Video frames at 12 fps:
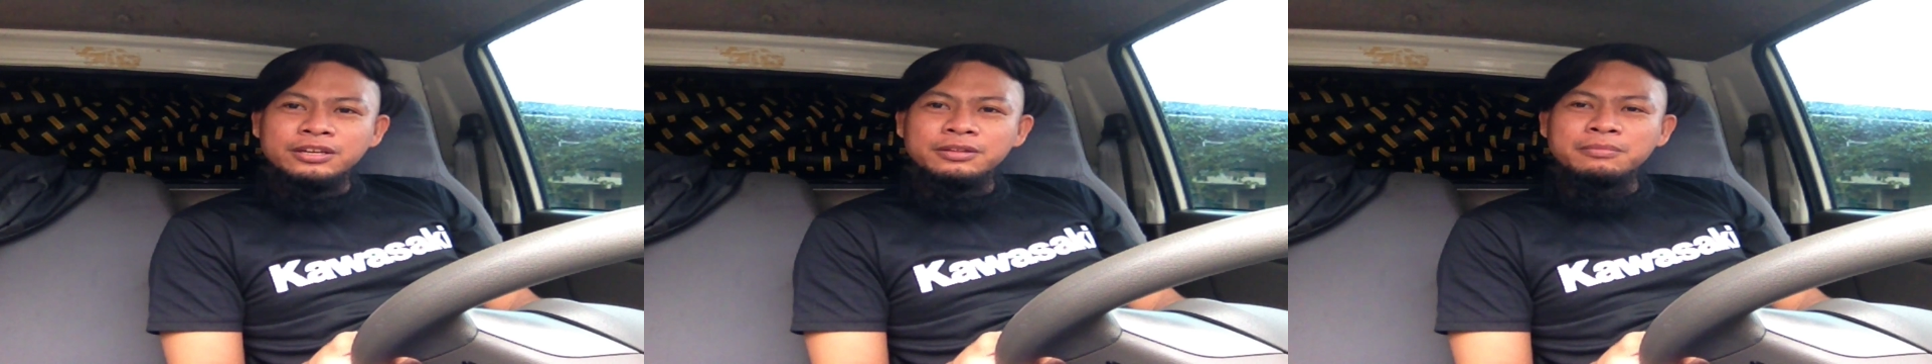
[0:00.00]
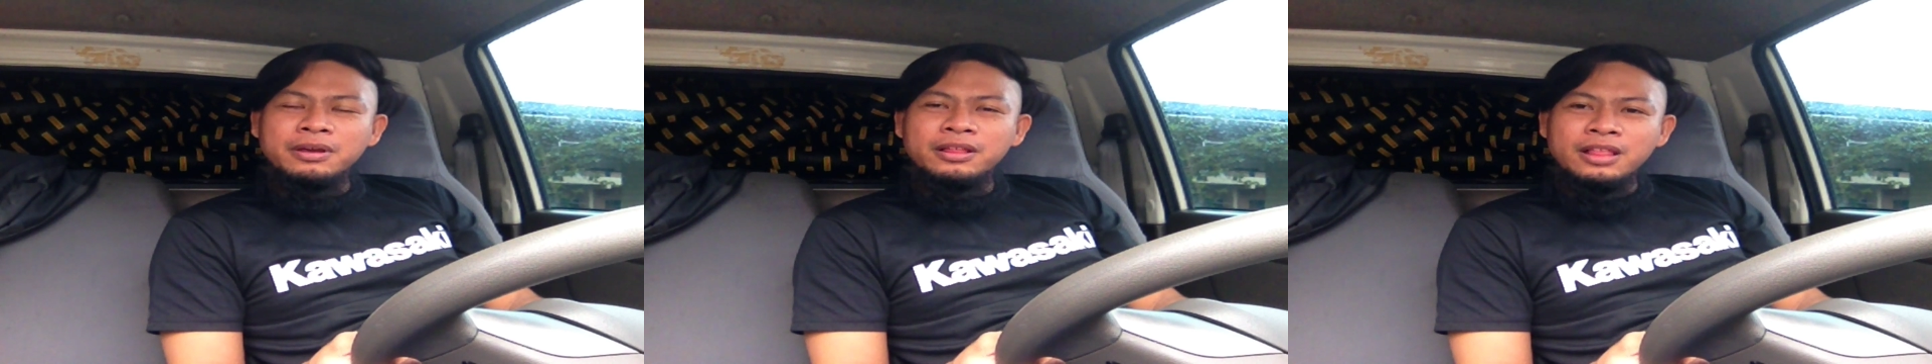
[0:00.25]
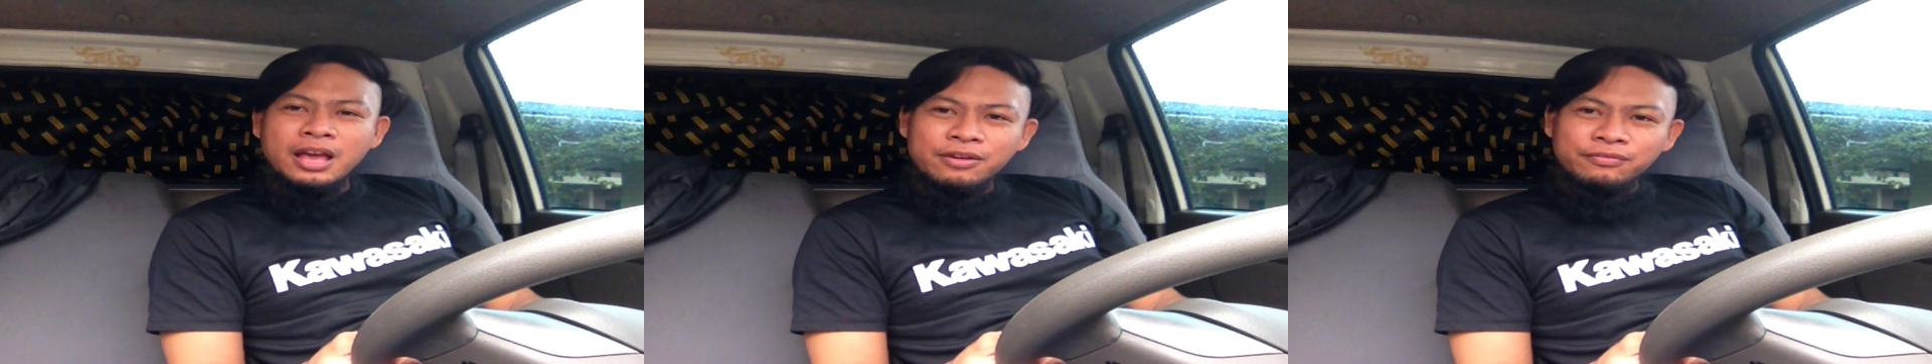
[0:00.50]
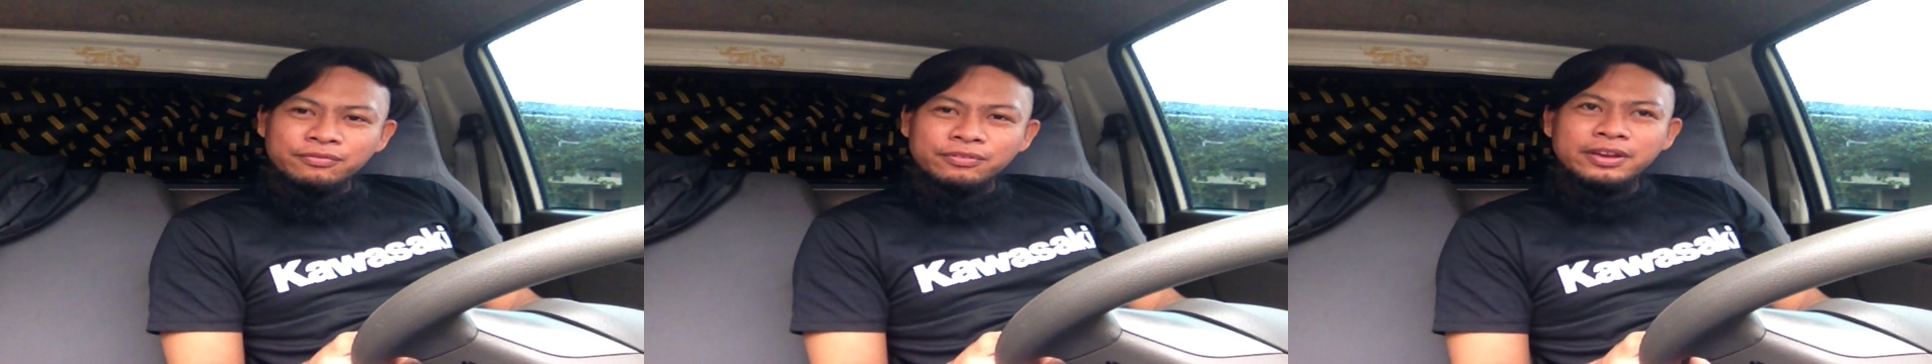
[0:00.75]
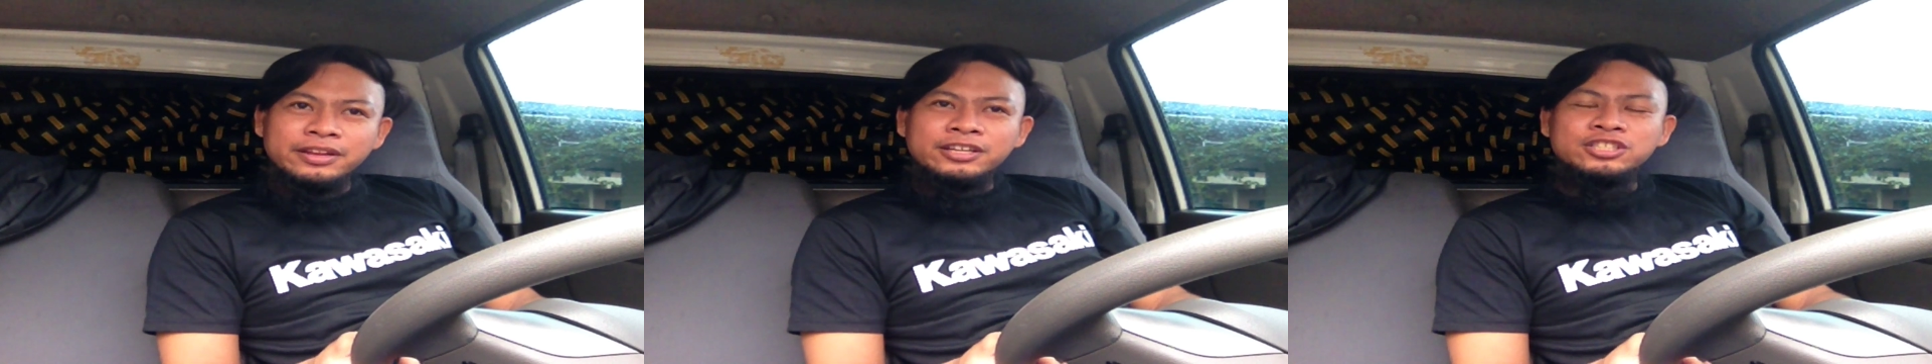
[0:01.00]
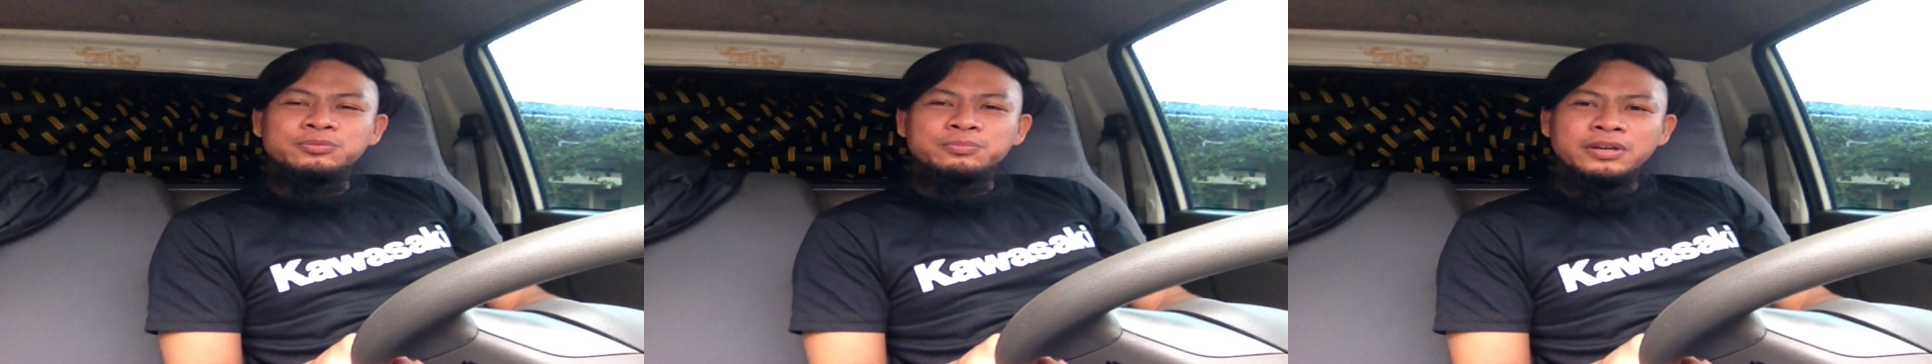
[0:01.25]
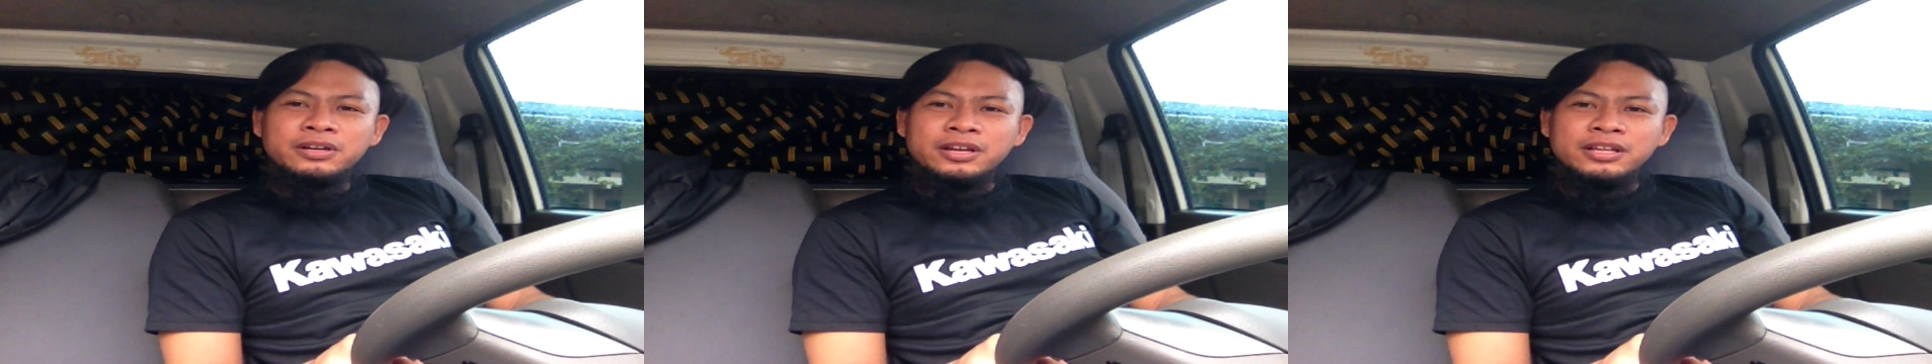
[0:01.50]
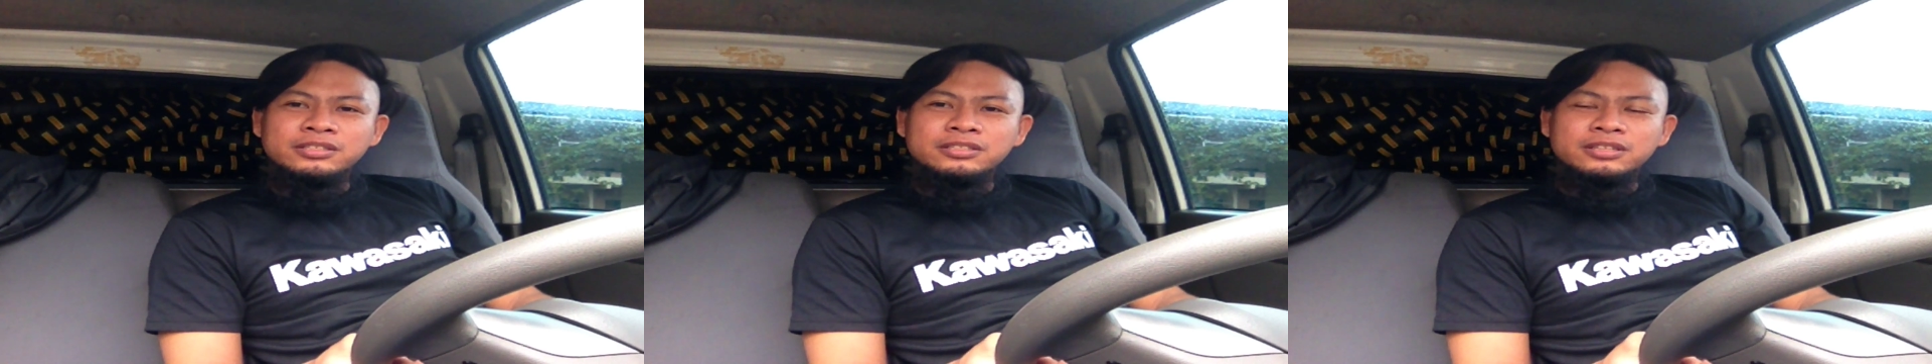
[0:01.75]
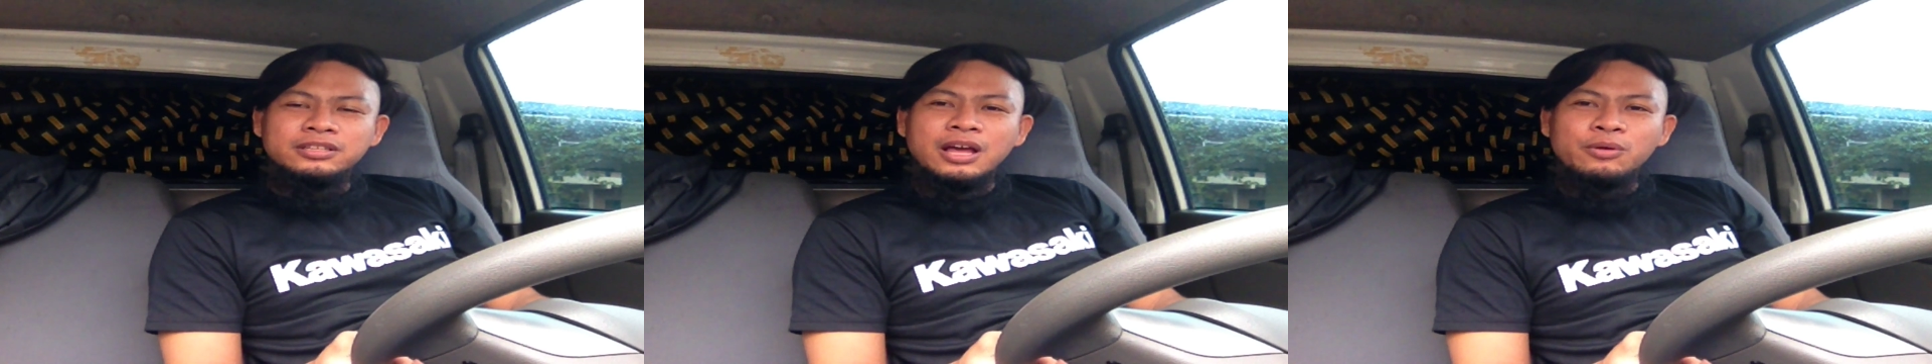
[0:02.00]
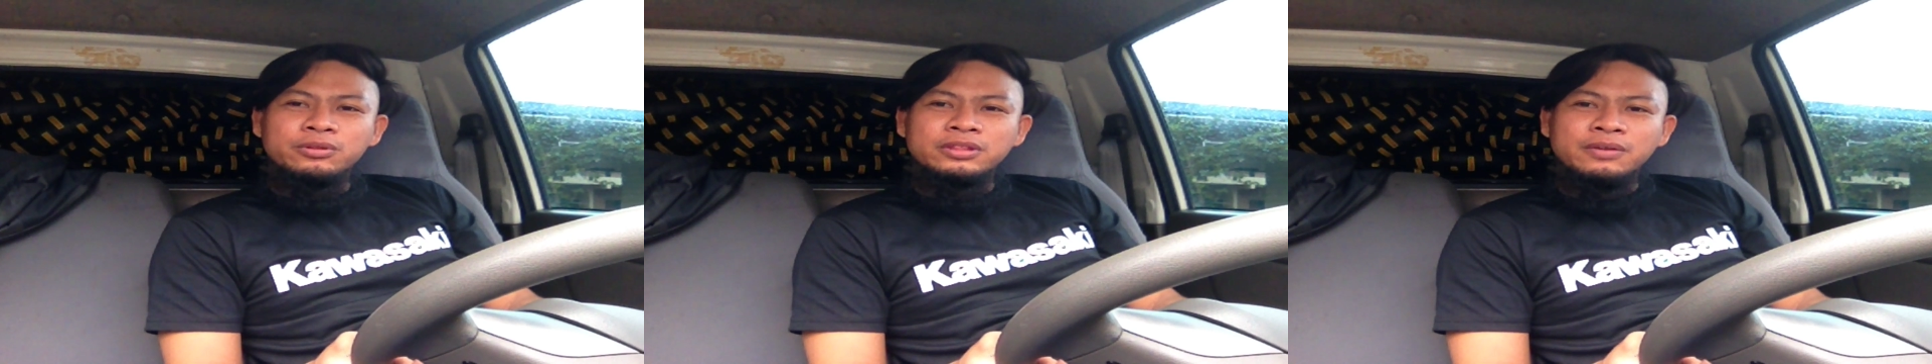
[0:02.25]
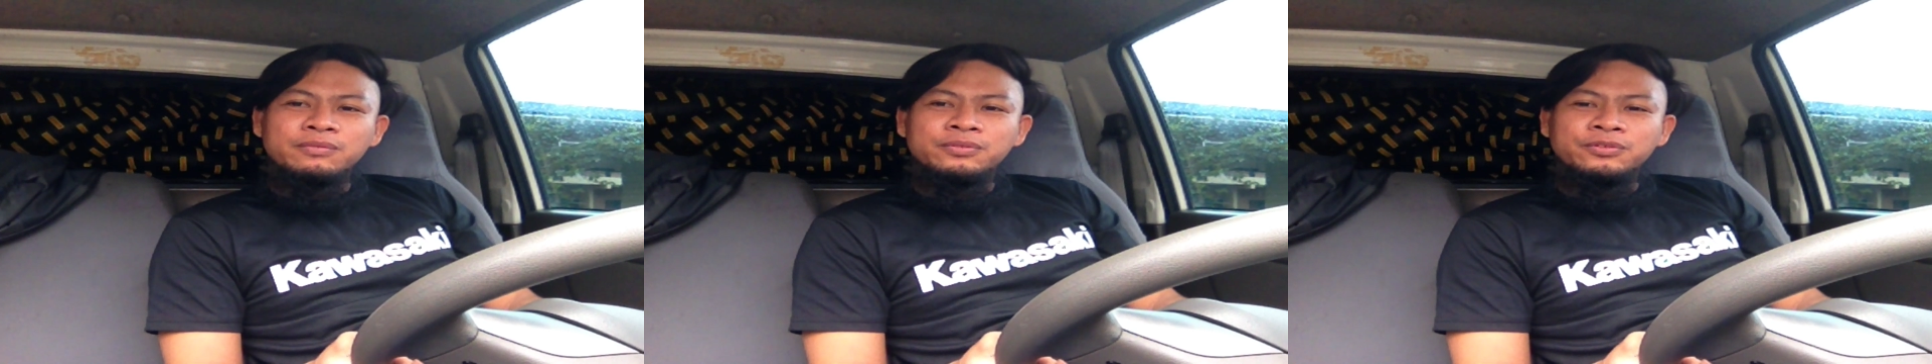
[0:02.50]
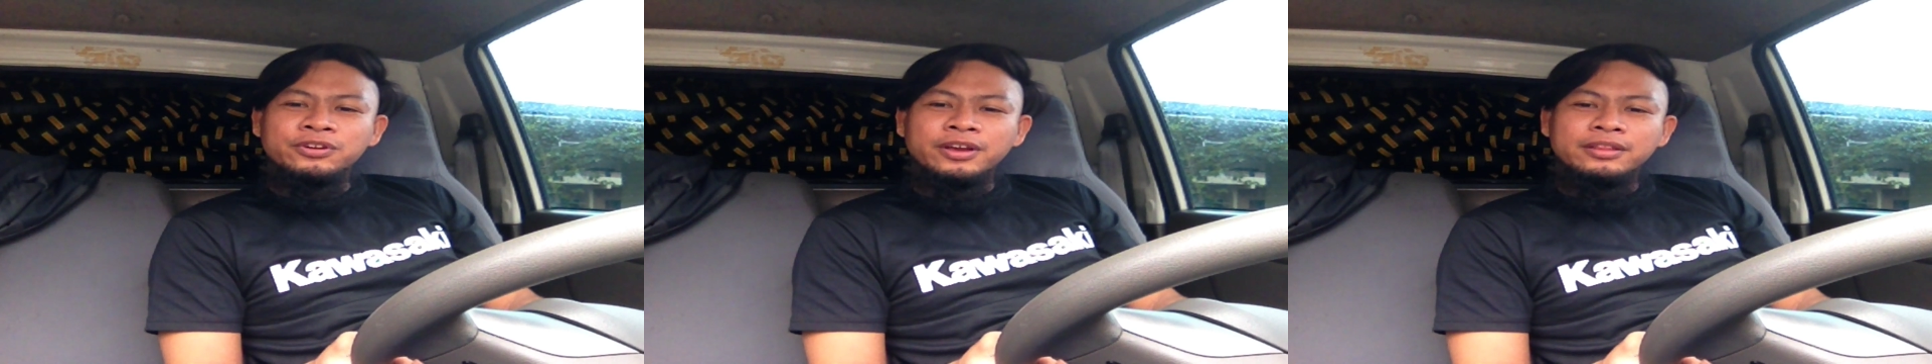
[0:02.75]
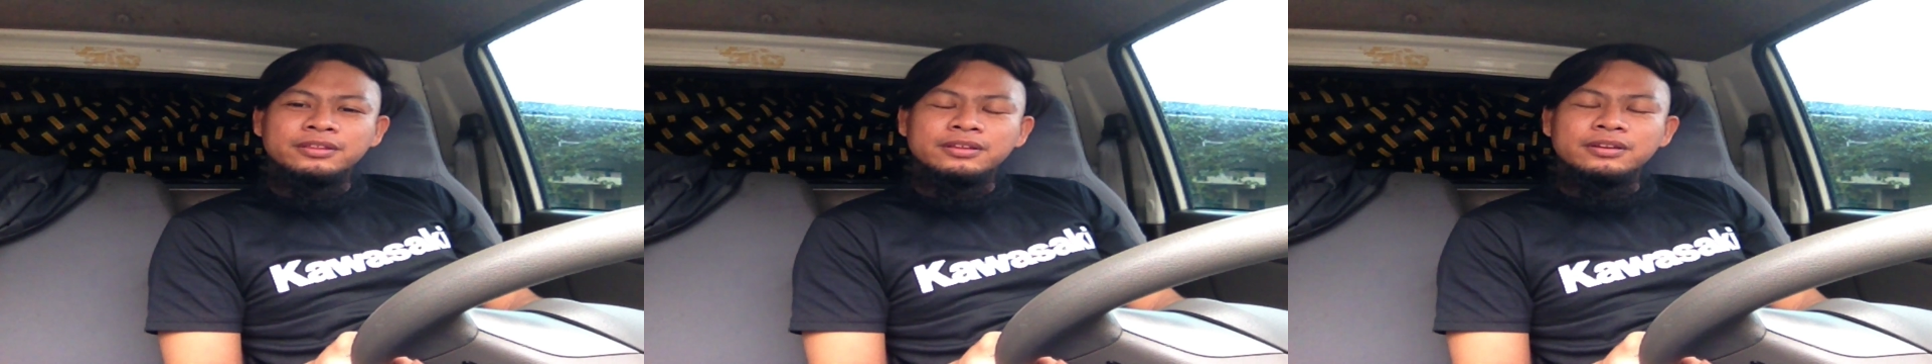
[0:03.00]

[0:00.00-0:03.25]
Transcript: in my life and experience that I will never forget